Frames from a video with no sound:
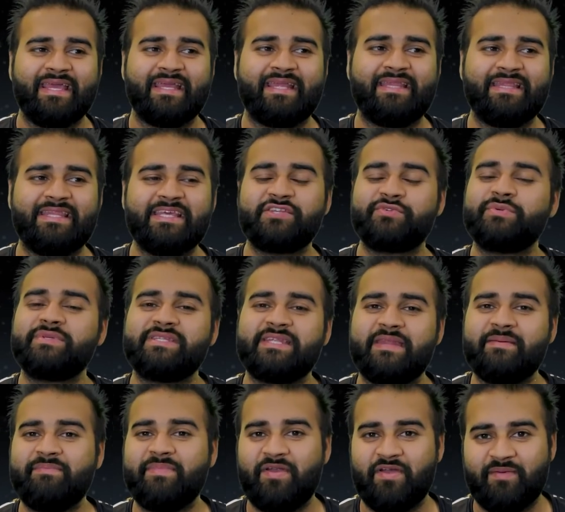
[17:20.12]
This was in
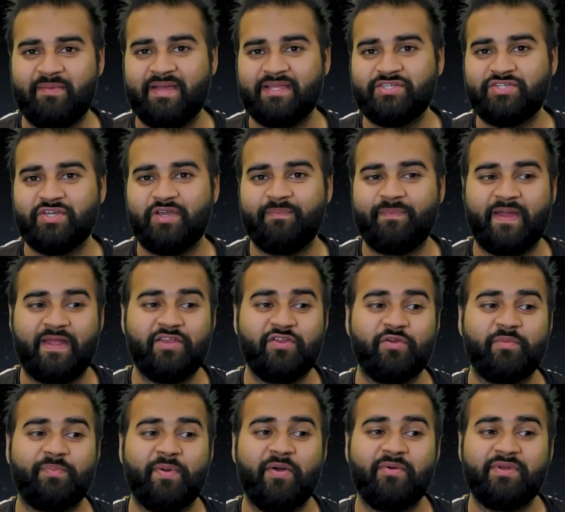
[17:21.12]
a mirror matchup and
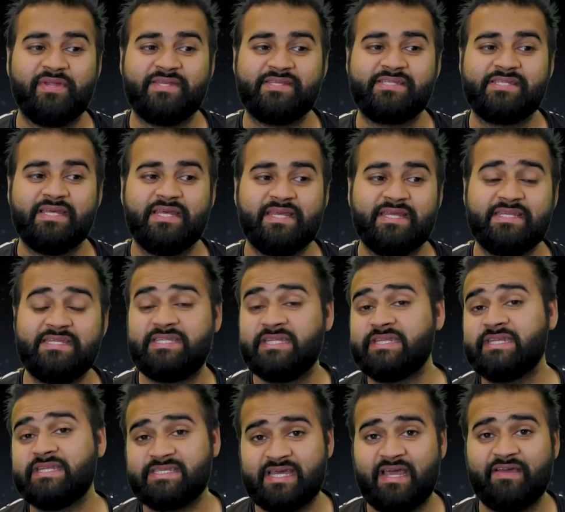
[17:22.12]
your opponent
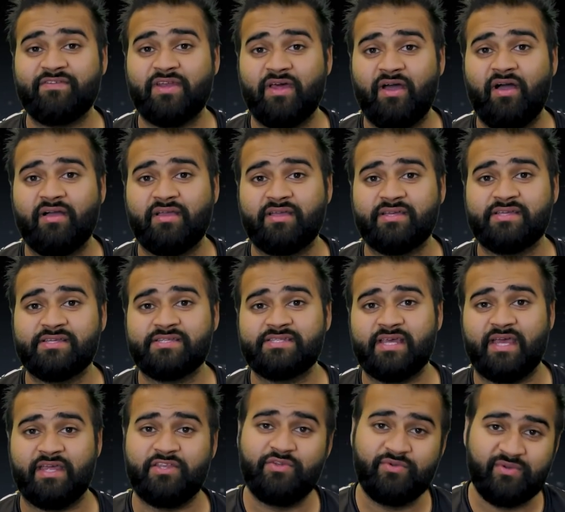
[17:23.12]
didn't have an Arcus
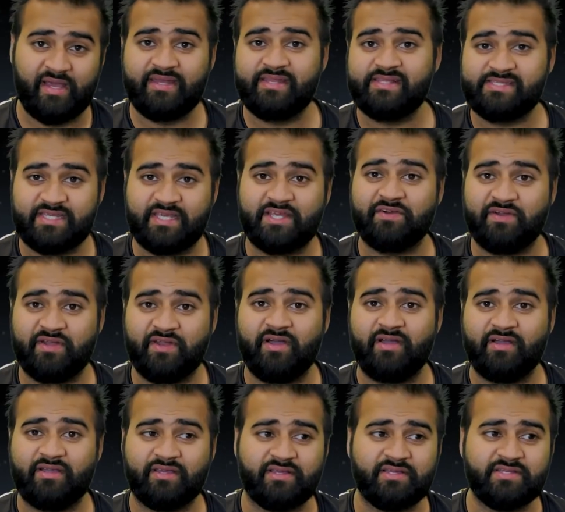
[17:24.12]
and you had a Sycoran
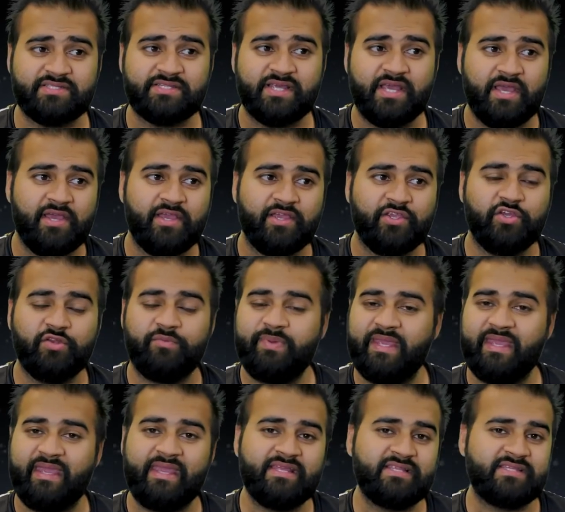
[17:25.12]
Arcus, you'd
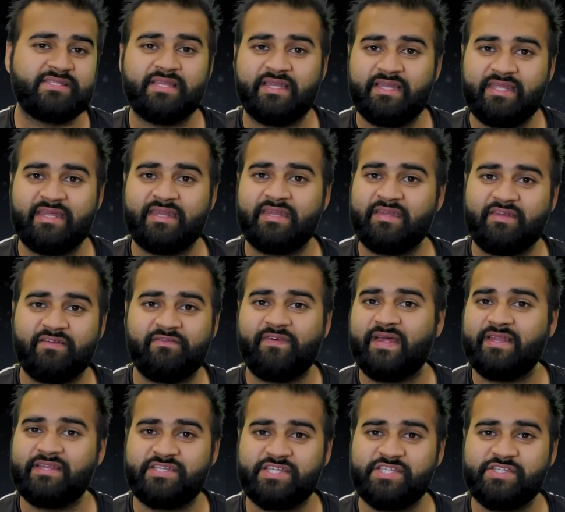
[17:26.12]
be instantly at an
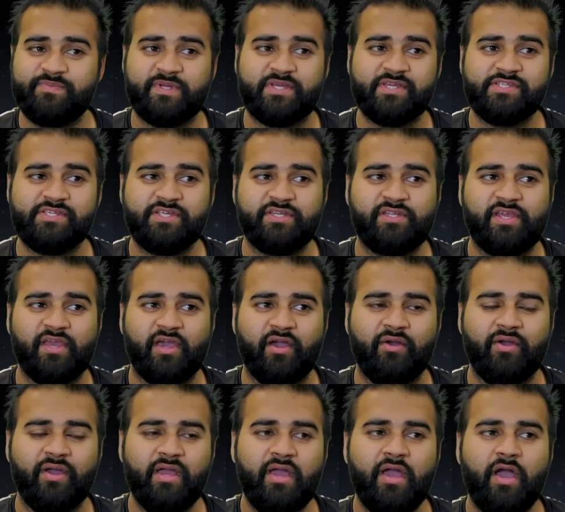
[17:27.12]
advantage because you'd
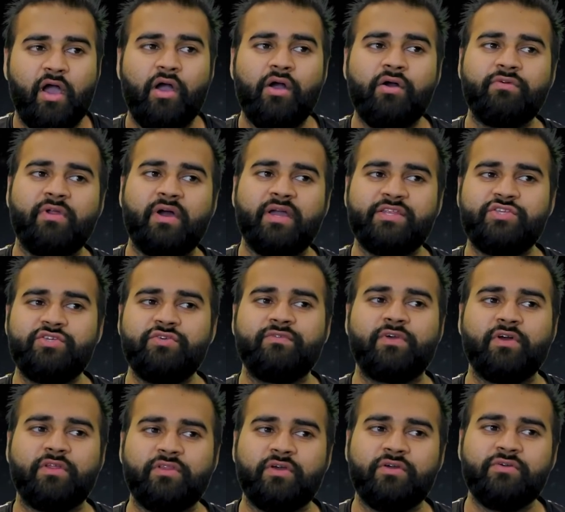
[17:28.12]
go, oh, right, you've
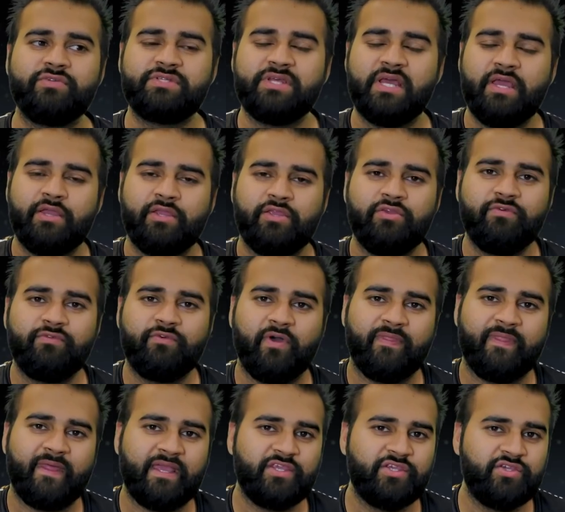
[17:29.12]
got
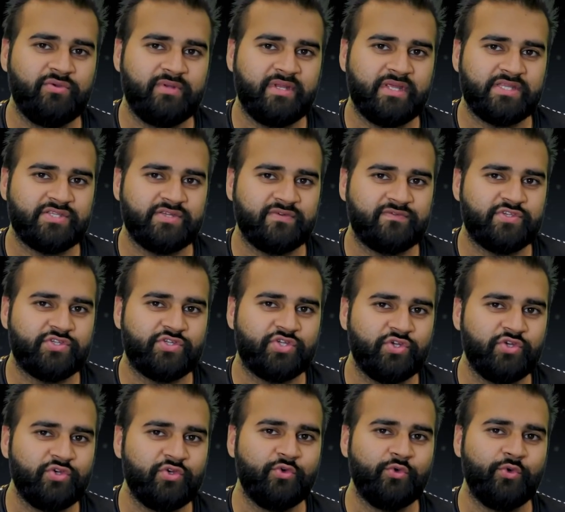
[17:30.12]
that unit of
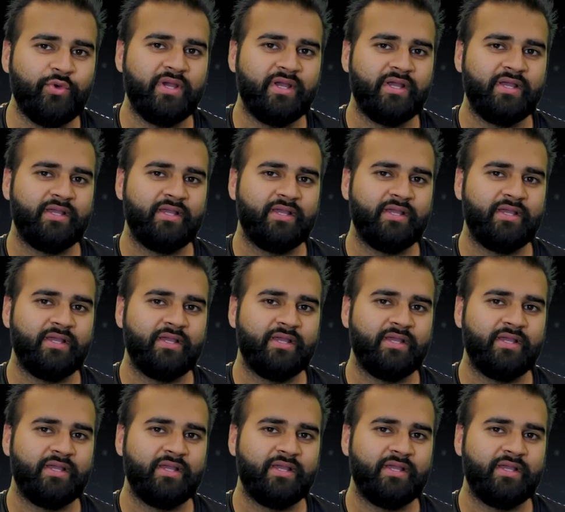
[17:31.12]
2